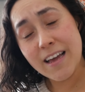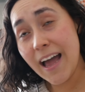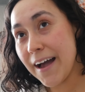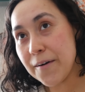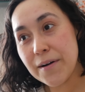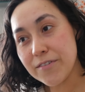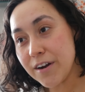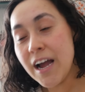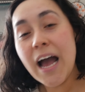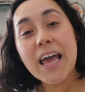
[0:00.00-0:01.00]

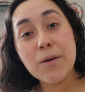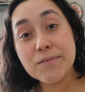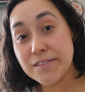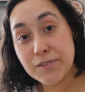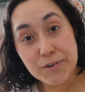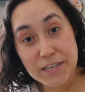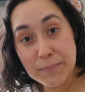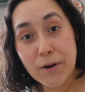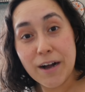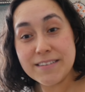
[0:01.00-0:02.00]
However, it was a learning
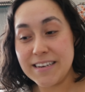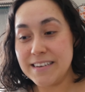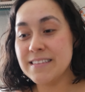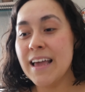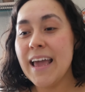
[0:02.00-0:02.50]
process,